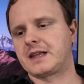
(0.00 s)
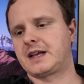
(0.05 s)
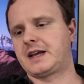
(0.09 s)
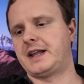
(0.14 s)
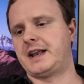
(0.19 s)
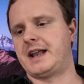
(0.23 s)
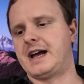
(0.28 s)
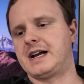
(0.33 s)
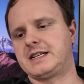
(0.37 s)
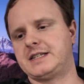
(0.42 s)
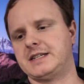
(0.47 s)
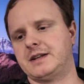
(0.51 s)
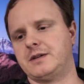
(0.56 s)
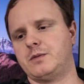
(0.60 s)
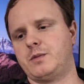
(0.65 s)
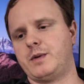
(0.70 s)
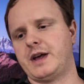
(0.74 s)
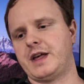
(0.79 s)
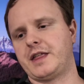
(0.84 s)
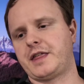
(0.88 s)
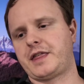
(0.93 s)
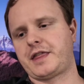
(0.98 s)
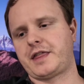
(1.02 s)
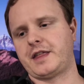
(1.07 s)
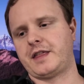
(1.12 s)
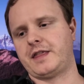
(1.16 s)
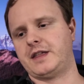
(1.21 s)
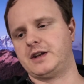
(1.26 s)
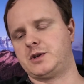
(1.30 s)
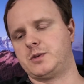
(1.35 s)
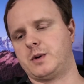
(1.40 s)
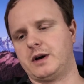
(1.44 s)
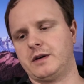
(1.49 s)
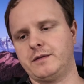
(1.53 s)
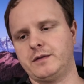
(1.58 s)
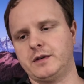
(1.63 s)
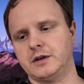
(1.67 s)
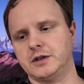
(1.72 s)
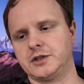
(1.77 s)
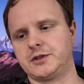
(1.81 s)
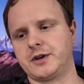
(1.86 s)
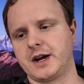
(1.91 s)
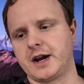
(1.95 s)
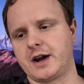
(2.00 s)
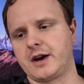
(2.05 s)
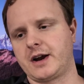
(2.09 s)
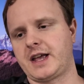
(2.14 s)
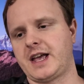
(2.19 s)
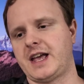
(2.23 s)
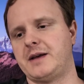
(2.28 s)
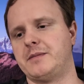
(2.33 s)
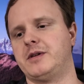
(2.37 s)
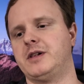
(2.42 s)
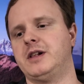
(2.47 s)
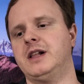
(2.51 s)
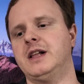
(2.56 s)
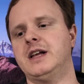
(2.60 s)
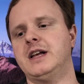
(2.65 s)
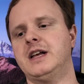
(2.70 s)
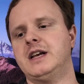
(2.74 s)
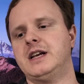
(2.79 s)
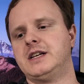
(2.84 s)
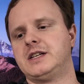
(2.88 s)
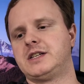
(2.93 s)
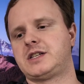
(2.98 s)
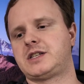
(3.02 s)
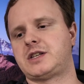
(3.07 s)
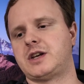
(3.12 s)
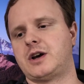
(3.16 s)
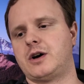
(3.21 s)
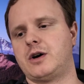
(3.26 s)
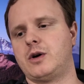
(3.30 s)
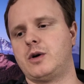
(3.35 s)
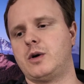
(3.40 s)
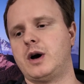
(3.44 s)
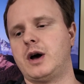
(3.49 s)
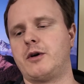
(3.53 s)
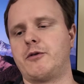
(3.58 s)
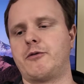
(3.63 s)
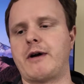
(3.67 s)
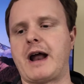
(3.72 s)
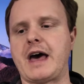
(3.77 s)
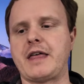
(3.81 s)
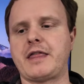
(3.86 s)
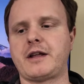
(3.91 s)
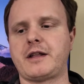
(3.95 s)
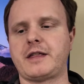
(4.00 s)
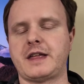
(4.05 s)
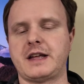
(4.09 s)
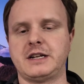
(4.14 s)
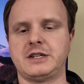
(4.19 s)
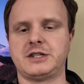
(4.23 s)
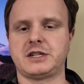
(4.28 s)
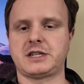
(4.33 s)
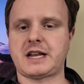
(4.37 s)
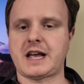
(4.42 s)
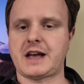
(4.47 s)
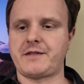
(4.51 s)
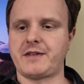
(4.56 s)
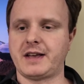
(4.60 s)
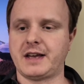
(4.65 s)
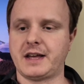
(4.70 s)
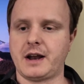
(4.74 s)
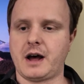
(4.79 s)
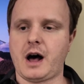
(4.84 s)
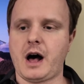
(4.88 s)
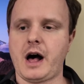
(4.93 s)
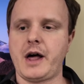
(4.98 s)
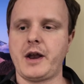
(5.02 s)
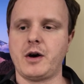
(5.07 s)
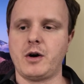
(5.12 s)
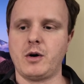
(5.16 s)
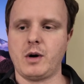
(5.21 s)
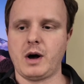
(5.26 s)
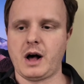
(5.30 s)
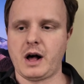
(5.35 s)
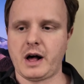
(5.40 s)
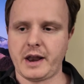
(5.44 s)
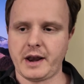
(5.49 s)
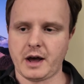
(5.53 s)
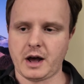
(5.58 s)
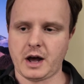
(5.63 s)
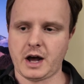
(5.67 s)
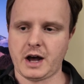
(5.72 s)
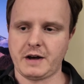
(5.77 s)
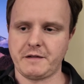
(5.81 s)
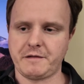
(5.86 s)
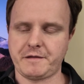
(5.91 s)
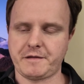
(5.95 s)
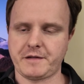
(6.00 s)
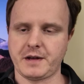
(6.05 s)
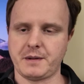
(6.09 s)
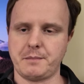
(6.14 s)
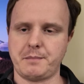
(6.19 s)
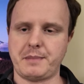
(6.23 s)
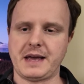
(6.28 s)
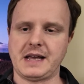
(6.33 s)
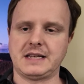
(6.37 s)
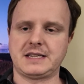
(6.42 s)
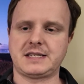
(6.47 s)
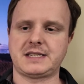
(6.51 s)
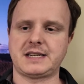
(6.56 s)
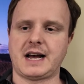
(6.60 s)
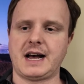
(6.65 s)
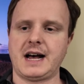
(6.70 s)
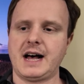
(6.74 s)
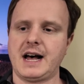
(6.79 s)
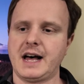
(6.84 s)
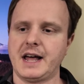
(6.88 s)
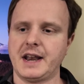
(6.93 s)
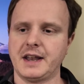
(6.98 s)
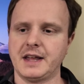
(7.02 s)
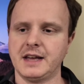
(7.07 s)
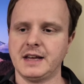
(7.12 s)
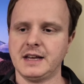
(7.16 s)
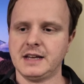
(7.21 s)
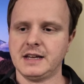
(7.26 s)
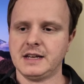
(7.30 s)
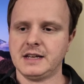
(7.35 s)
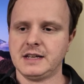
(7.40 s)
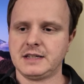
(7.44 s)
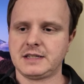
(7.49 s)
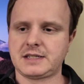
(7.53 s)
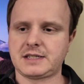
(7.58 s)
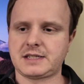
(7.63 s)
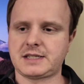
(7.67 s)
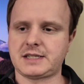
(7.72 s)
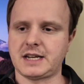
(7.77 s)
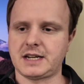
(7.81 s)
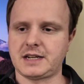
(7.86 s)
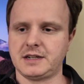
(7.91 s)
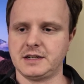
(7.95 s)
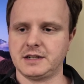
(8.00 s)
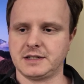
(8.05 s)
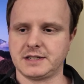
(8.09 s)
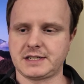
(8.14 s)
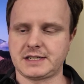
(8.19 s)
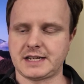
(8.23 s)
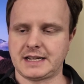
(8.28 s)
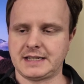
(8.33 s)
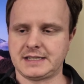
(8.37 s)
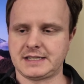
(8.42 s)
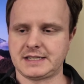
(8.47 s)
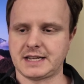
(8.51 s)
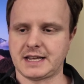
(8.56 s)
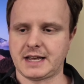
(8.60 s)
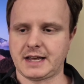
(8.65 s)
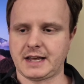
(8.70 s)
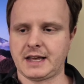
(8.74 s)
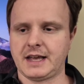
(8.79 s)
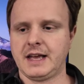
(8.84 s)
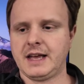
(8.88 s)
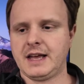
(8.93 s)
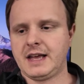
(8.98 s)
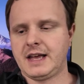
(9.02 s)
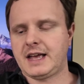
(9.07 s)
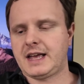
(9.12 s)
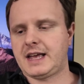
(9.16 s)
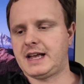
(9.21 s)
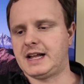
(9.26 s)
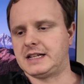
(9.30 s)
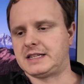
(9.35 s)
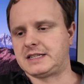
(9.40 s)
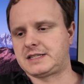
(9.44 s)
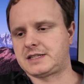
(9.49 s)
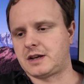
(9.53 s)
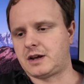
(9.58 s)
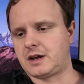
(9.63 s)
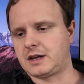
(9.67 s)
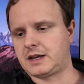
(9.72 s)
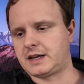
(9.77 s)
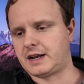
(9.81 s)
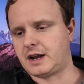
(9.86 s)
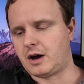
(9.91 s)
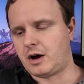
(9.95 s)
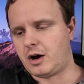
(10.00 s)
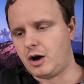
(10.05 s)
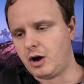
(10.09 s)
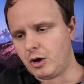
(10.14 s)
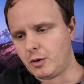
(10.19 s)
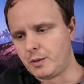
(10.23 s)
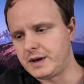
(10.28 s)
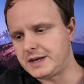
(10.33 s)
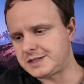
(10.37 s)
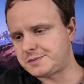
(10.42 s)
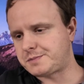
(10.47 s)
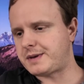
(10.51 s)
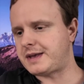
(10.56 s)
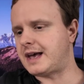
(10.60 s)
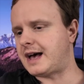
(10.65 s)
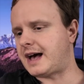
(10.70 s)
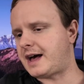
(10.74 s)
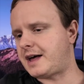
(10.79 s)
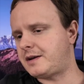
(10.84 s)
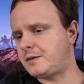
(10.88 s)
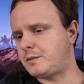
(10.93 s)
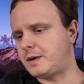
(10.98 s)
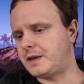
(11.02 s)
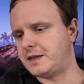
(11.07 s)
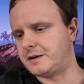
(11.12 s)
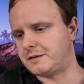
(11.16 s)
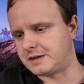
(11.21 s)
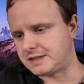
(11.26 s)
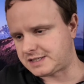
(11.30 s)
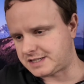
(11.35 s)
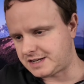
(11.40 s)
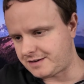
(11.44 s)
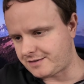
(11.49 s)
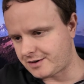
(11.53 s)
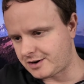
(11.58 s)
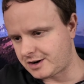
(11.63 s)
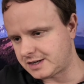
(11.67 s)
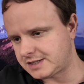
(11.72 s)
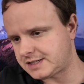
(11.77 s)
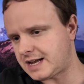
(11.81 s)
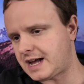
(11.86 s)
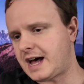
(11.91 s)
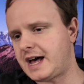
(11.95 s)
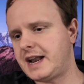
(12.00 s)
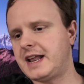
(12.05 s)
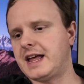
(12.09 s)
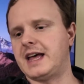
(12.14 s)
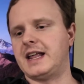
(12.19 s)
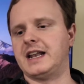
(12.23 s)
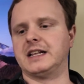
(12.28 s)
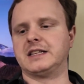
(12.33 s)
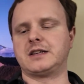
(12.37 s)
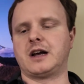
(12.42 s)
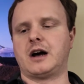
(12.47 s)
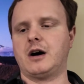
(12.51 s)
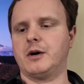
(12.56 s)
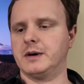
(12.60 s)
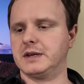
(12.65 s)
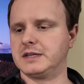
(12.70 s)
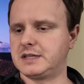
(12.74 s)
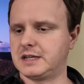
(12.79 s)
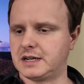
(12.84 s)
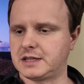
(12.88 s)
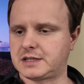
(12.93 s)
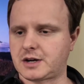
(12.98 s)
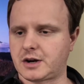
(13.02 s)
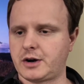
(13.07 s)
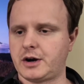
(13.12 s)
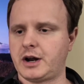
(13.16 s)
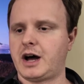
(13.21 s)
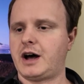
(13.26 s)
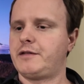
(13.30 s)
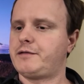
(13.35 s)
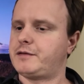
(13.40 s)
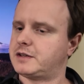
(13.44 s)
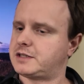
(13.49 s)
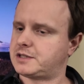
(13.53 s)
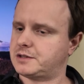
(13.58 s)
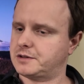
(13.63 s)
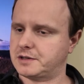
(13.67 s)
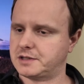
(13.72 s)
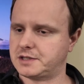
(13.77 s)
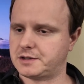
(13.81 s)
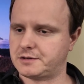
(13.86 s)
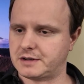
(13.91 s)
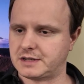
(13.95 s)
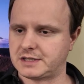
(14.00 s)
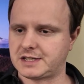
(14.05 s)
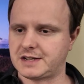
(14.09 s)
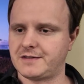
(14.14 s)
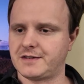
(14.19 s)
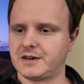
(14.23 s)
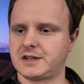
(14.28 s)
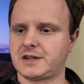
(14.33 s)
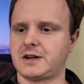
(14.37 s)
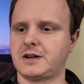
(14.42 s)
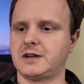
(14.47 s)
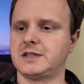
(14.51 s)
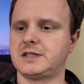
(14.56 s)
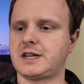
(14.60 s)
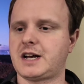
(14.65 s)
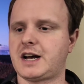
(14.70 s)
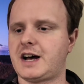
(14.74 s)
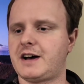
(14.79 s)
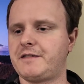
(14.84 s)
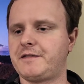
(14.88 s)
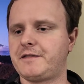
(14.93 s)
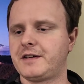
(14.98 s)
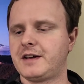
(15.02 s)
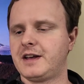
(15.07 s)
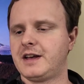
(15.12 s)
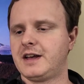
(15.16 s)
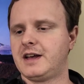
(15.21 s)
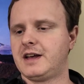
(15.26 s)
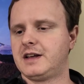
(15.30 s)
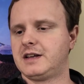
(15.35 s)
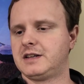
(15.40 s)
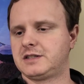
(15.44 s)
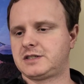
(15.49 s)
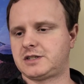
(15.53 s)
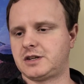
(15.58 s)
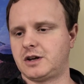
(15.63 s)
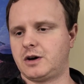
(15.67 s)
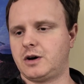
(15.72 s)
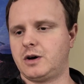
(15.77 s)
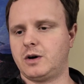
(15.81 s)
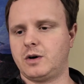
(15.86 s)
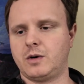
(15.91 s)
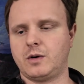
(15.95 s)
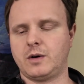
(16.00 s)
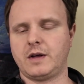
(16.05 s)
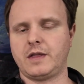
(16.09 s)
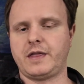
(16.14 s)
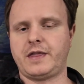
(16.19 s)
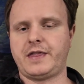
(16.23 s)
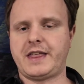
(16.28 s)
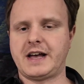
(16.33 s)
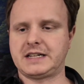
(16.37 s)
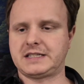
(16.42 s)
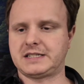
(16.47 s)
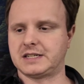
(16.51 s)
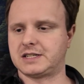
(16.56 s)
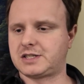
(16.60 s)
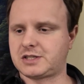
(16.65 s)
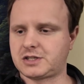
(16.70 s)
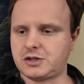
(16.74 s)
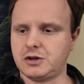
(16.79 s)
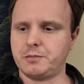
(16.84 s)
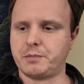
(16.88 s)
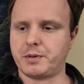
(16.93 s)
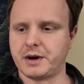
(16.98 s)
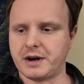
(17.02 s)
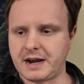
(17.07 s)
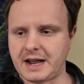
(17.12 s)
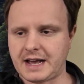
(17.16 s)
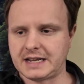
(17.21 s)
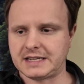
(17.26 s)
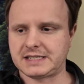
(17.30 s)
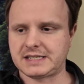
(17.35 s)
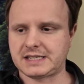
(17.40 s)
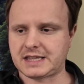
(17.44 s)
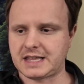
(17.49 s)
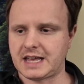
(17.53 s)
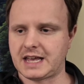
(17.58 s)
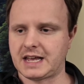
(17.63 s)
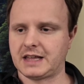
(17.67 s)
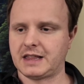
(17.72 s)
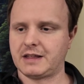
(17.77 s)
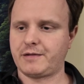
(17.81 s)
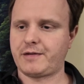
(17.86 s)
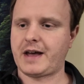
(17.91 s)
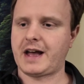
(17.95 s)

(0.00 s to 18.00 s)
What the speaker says: connected with the 12-volt trigger cable. So rather than just having an auto on-off based on signal sensing, it's gonna always be on when the receiver is on, and it's always gonna turn off as soon as the receiver turns off. So that's a super nice thing, the